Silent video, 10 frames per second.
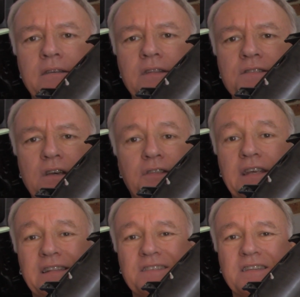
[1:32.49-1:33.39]
I
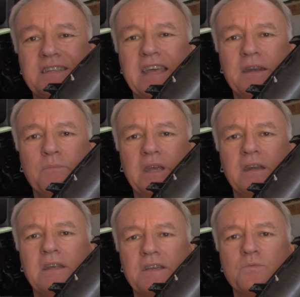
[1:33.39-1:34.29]
think there's a 10
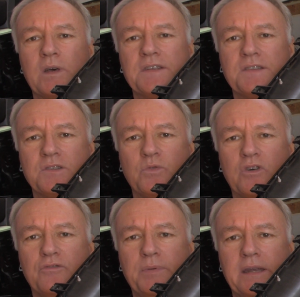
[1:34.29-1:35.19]
pin as well as a
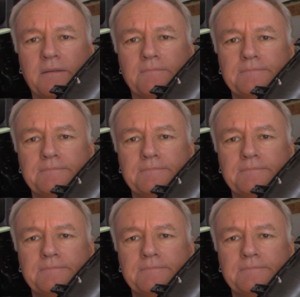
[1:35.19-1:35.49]
12 pin.